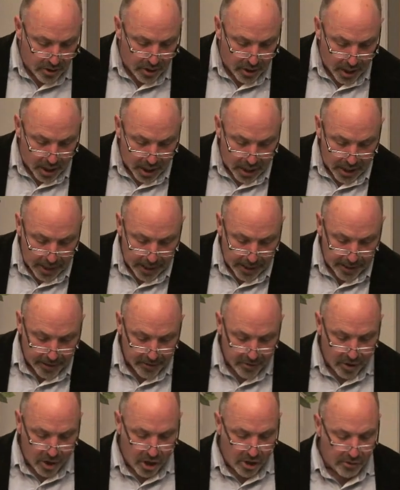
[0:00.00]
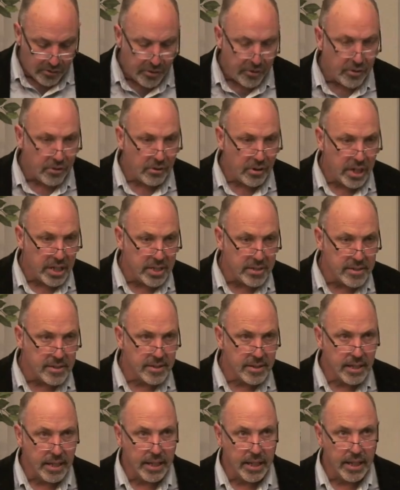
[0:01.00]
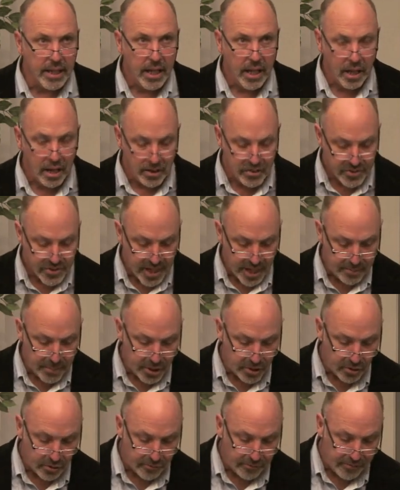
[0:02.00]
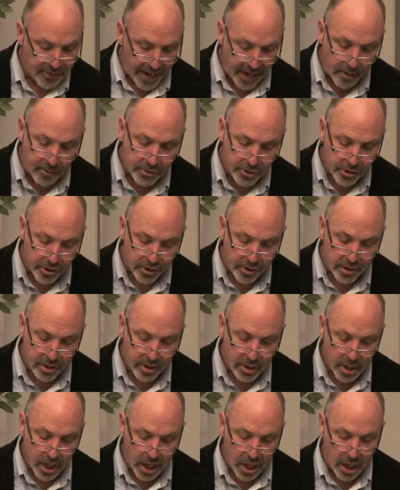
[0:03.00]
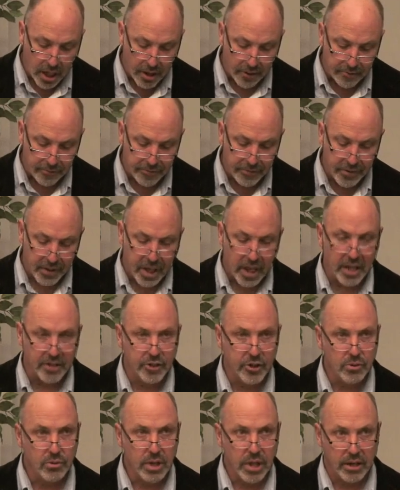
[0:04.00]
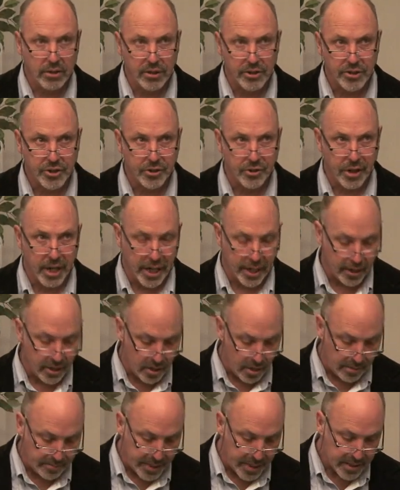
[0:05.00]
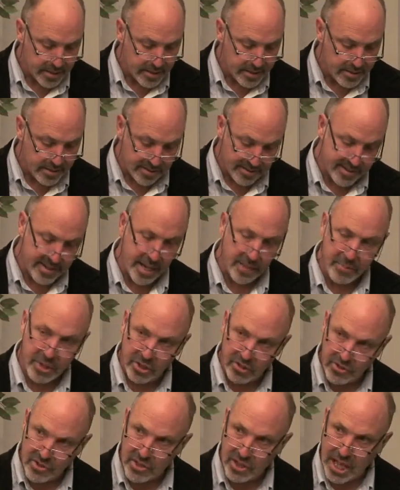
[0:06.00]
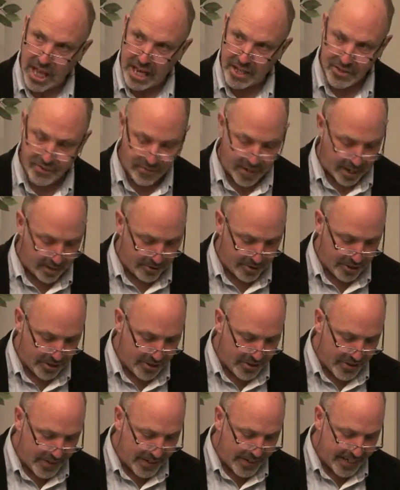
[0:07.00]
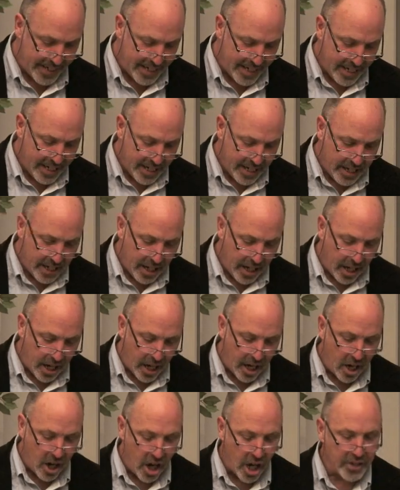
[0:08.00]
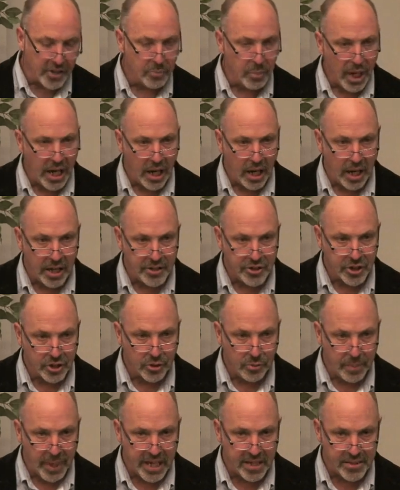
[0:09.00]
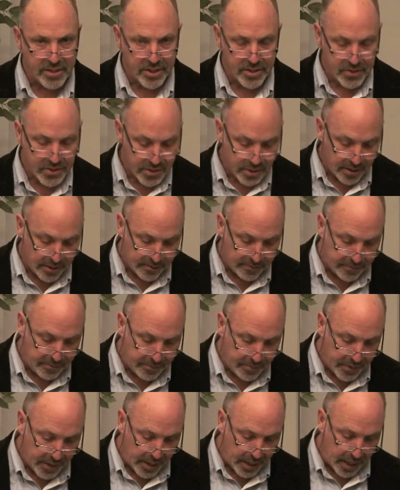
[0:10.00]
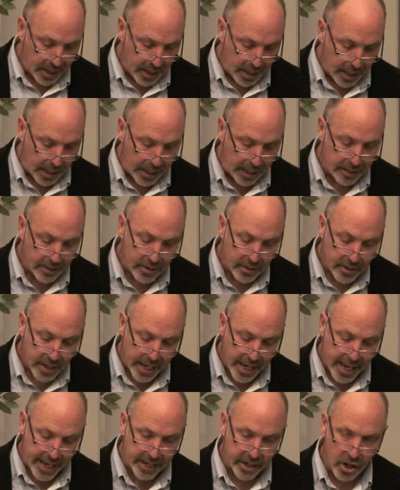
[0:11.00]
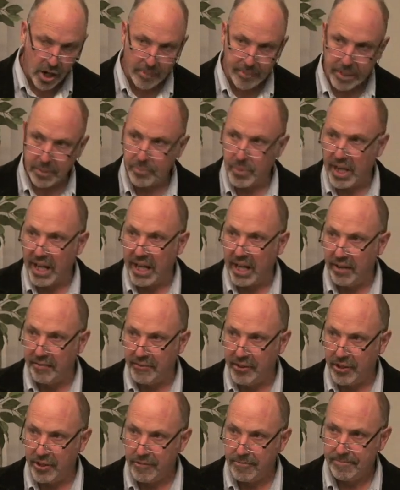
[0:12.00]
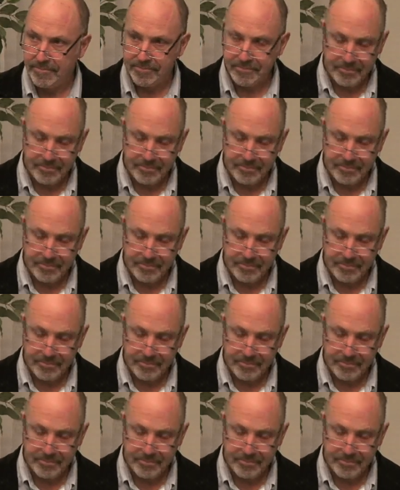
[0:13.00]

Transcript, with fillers: Uh, Arthur is the seminal founder of a new literature in economics, a seminal slash founder uh, on the biological basis of uh, economic behavior.